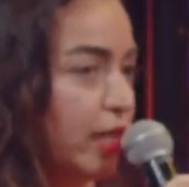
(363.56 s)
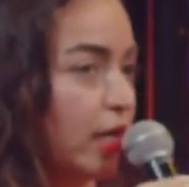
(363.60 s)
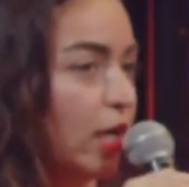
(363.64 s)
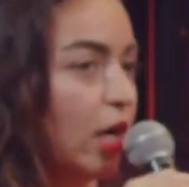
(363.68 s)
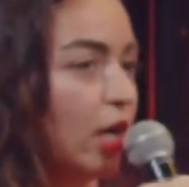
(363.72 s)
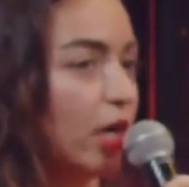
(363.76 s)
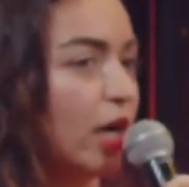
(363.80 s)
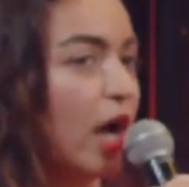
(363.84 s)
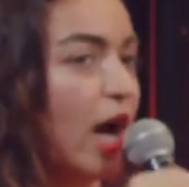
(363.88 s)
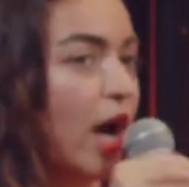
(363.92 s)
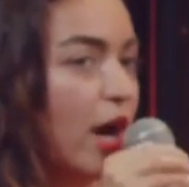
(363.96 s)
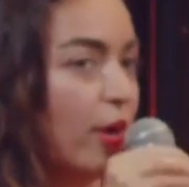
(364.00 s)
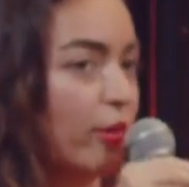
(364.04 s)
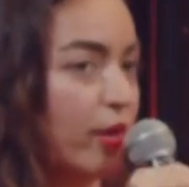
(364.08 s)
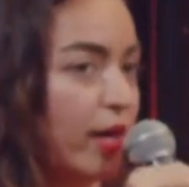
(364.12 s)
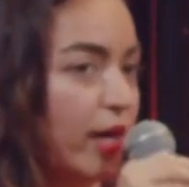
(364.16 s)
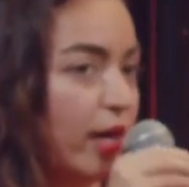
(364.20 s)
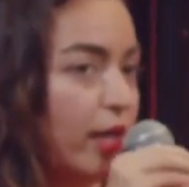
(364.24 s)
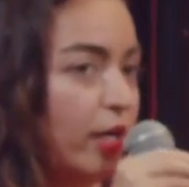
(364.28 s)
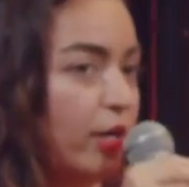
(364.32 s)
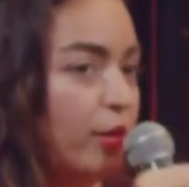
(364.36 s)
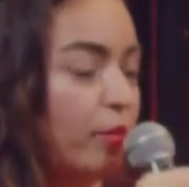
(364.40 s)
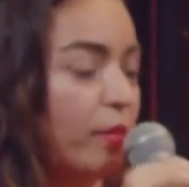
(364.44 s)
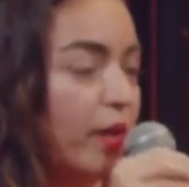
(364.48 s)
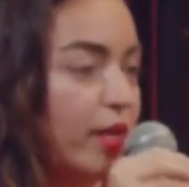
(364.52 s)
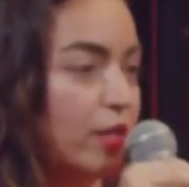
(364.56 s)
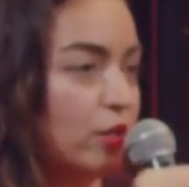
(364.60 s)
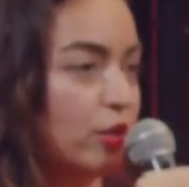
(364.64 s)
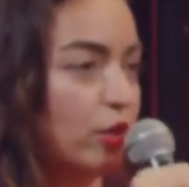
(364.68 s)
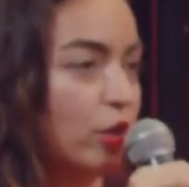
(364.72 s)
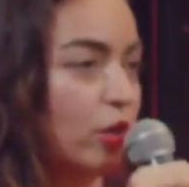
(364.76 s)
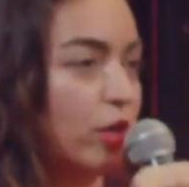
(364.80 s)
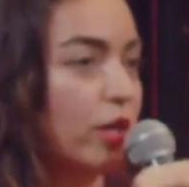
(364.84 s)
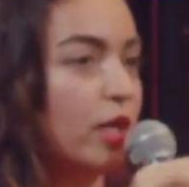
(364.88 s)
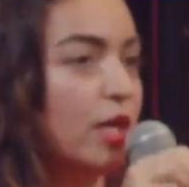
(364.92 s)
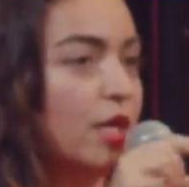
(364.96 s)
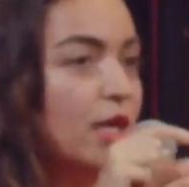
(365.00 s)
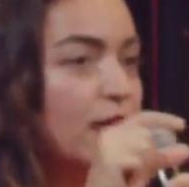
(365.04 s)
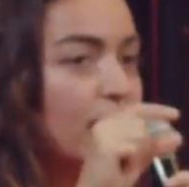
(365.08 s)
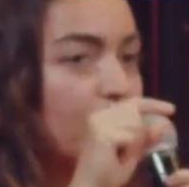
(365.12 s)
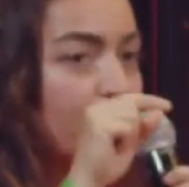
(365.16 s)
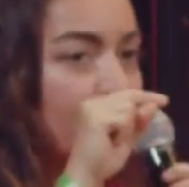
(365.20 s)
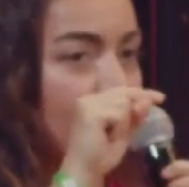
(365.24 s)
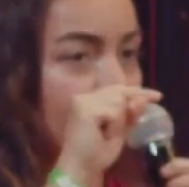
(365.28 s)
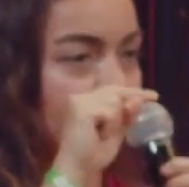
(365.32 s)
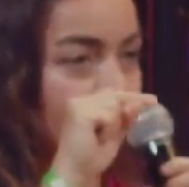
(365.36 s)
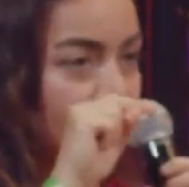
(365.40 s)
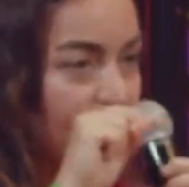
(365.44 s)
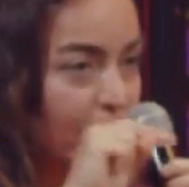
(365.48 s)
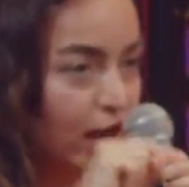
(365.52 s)
on how can you make sure
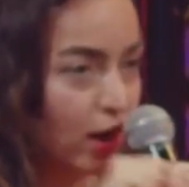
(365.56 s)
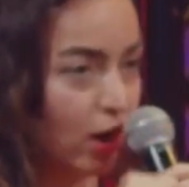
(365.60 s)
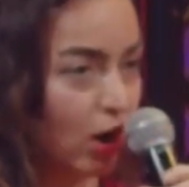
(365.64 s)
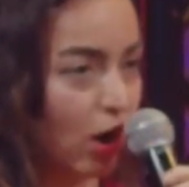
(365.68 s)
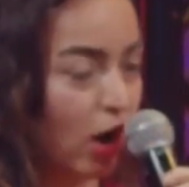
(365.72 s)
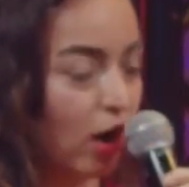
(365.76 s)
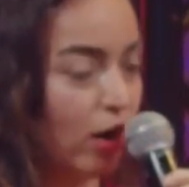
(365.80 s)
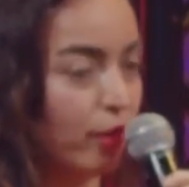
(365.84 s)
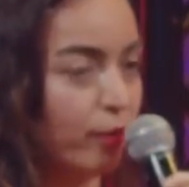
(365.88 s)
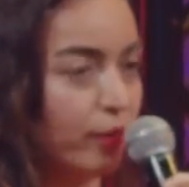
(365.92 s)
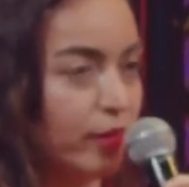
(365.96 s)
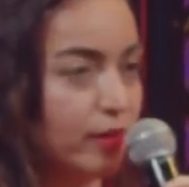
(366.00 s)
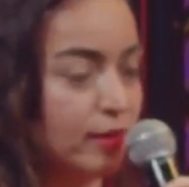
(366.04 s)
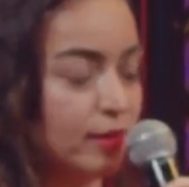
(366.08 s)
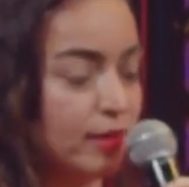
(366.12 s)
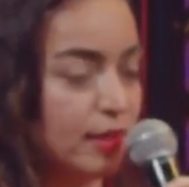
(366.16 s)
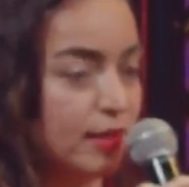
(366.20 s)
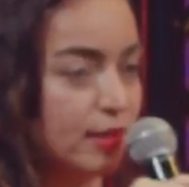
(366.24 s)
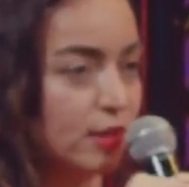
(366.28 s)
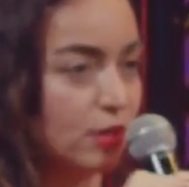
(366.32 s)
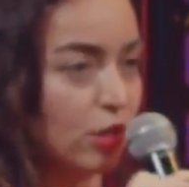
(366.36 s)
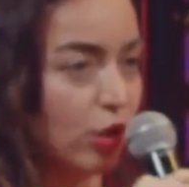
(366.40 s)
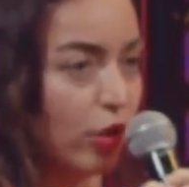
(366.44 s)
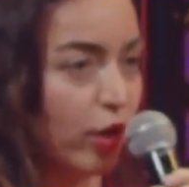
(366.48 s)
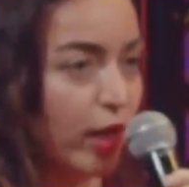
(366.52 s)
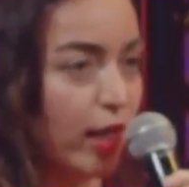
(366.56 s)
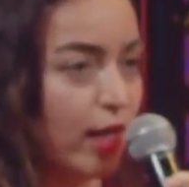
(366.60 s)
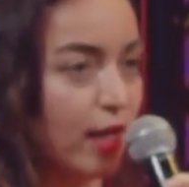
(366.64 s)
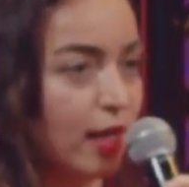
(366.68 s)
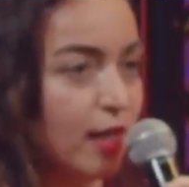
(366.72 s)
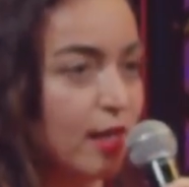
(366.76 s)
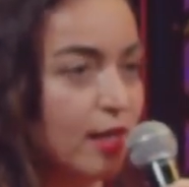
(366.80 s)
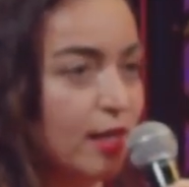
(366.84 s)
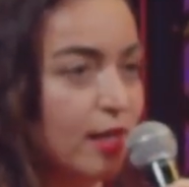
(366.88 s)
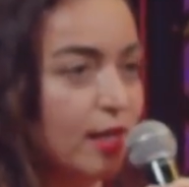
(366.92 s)
that that garment is going